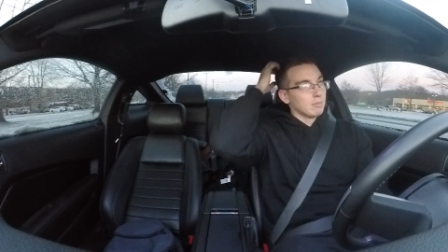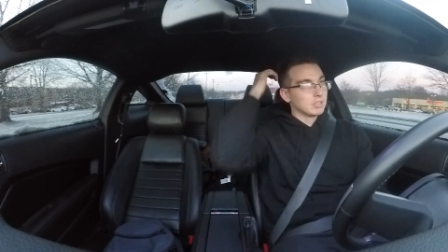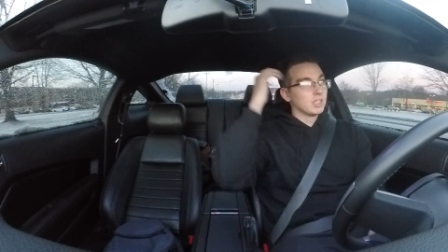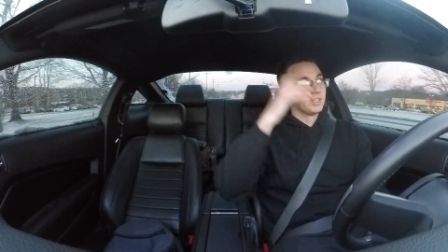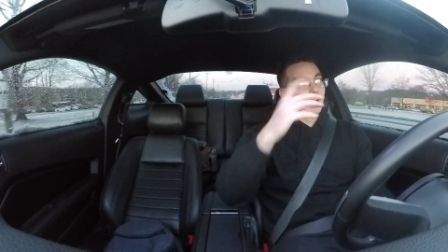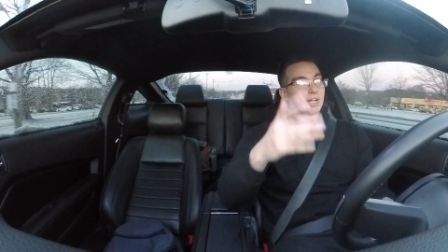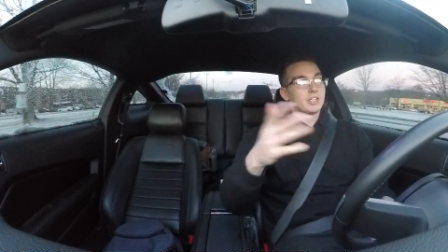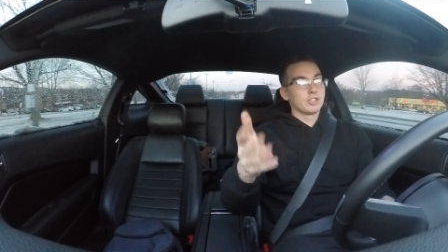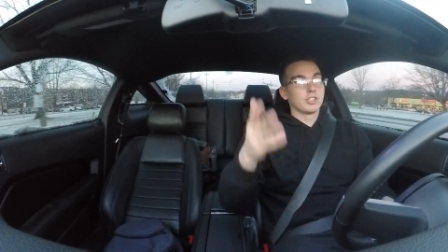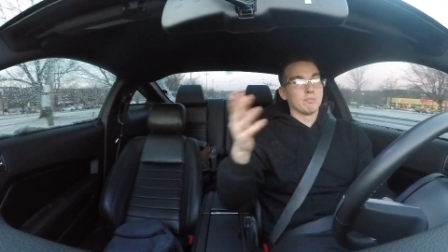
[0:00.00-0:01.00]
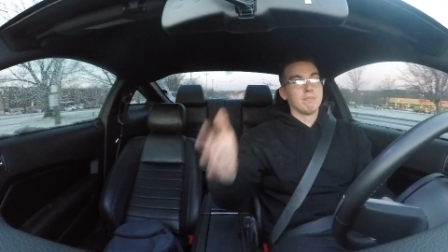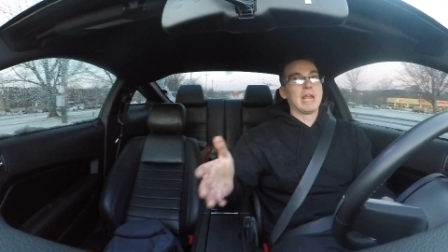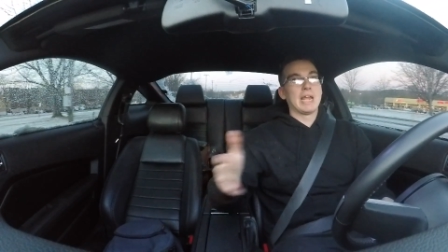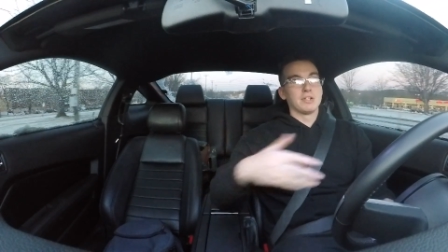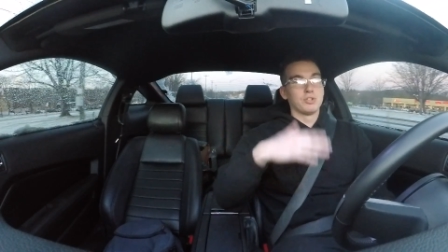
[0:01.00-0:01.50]
But synthetic is just
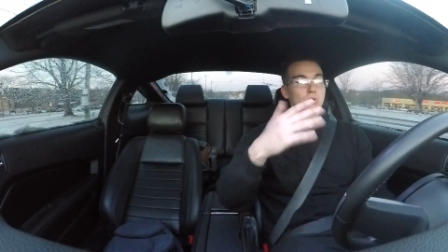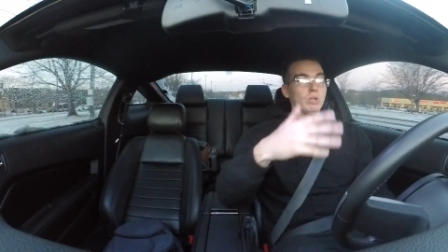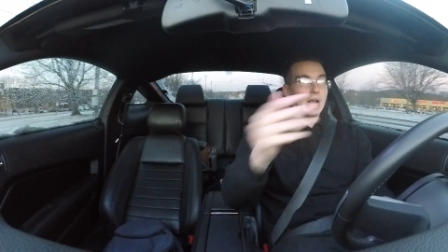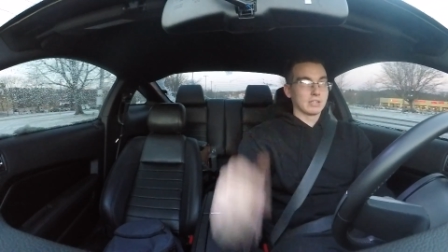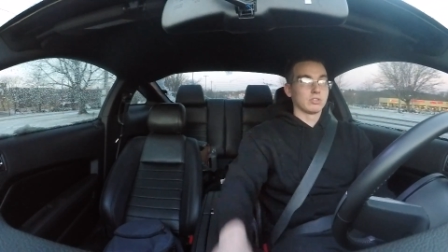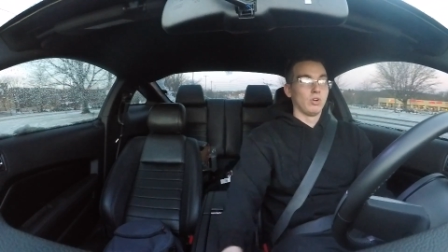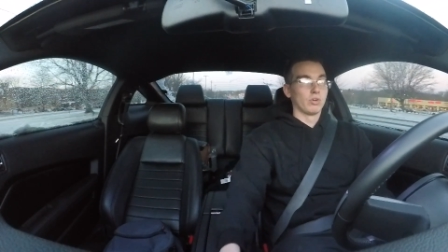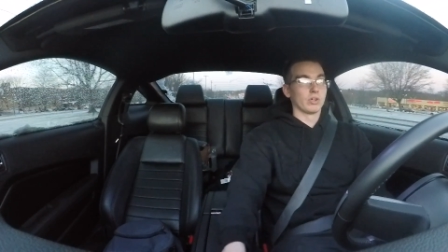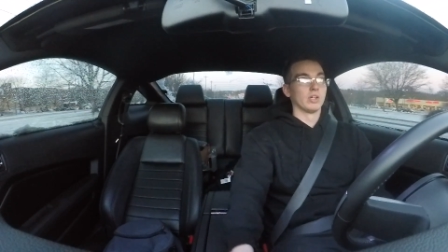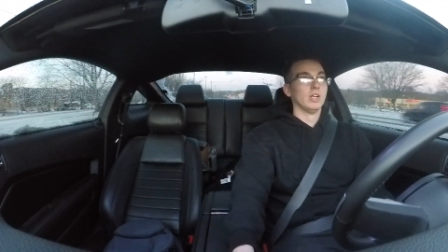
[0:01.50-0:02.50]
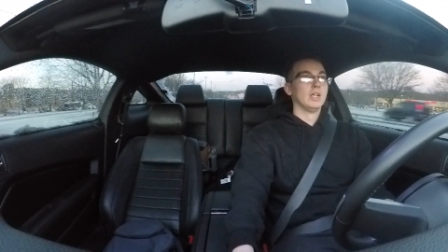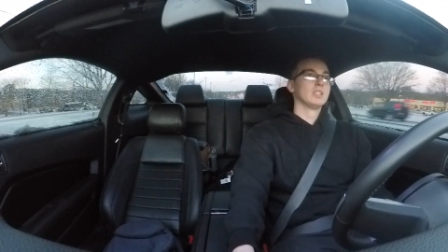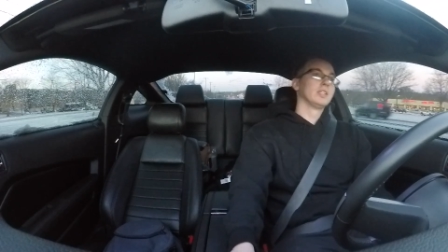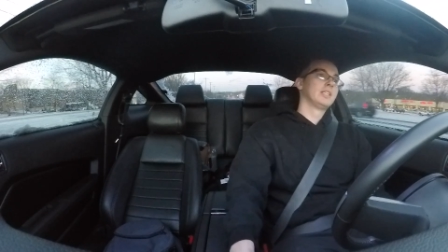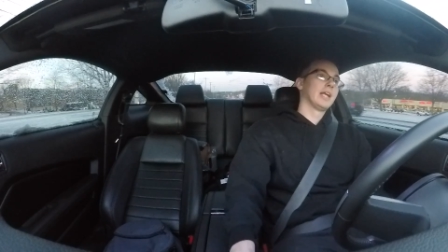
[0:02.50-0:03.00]
made to last longer.
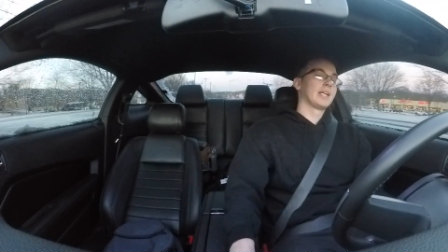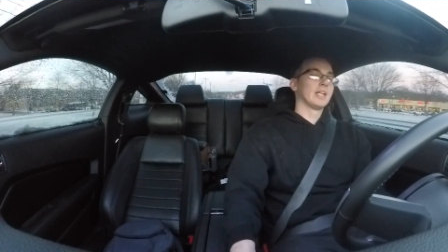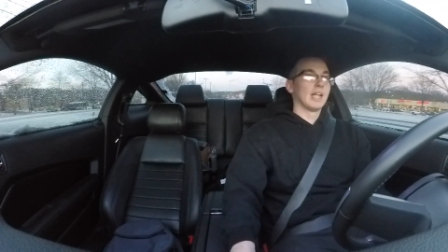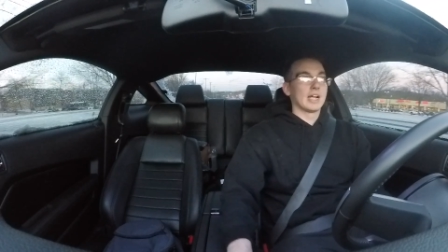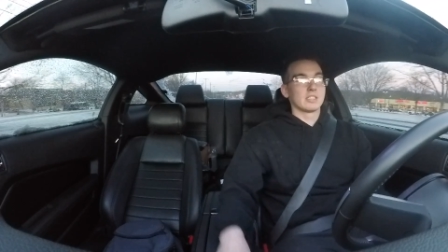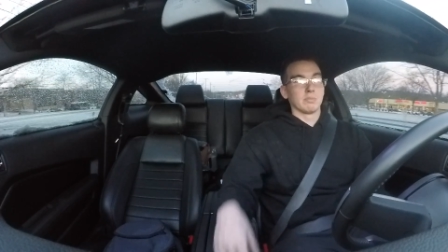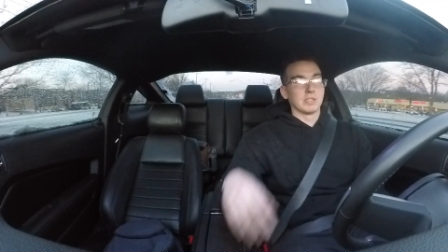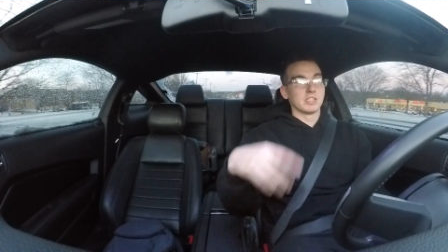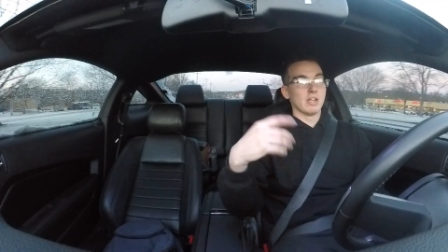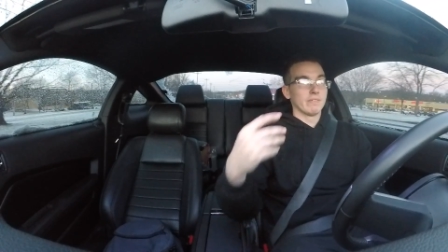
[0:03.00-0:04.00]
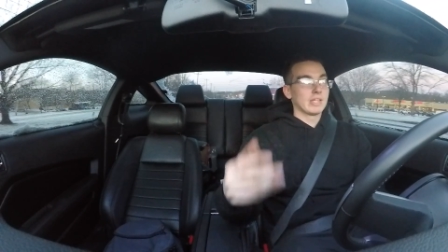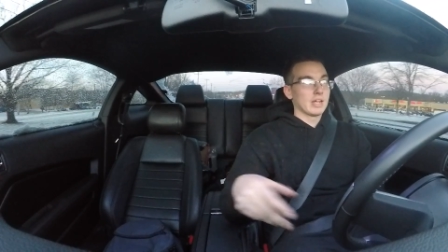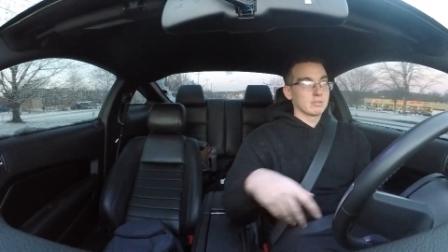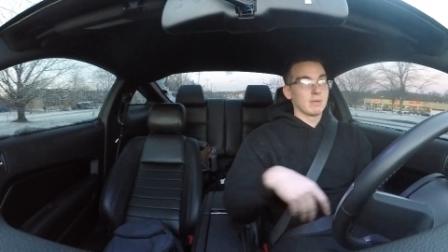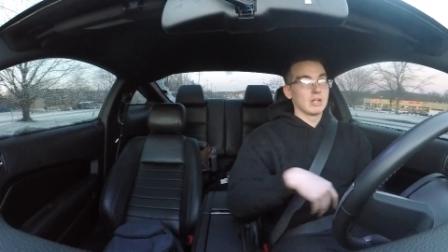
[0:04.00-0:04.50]
Synthetic can last up to
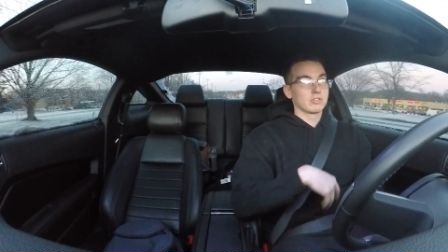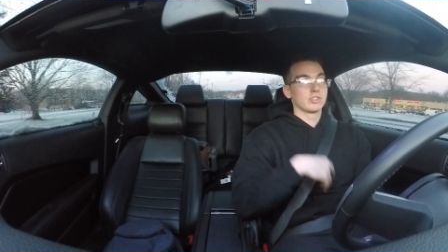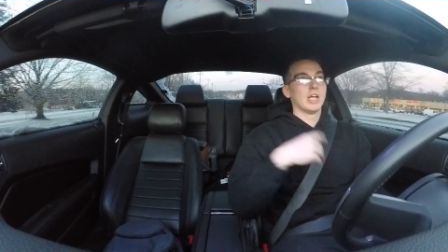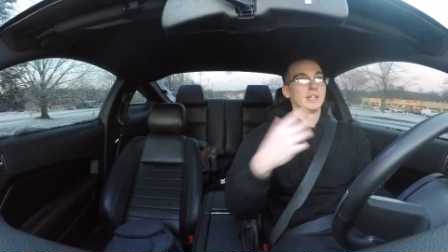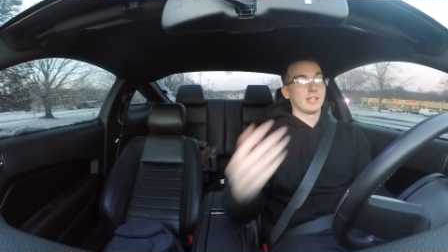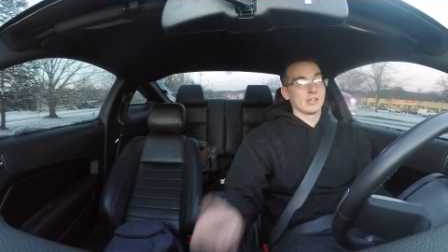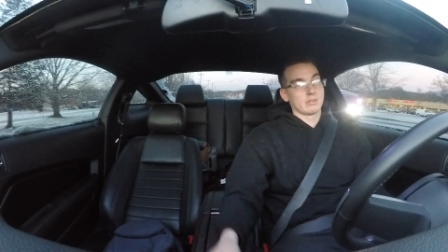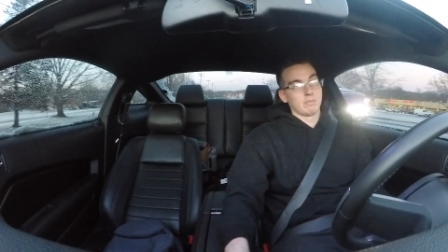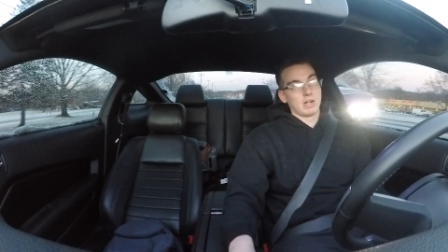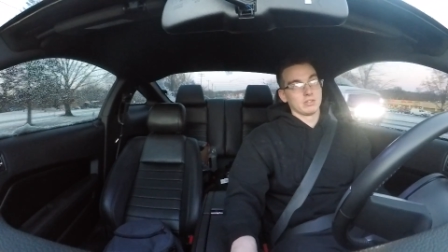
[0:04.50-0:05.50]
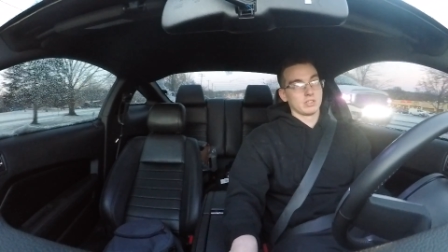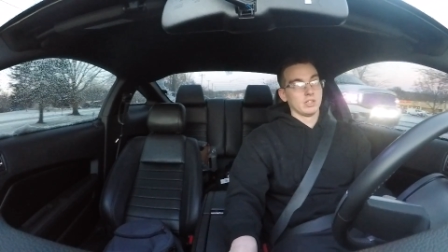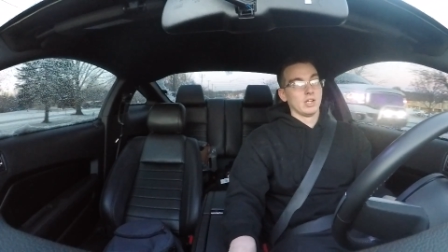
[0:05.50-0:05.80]
7,000 miles or 10,000 miles,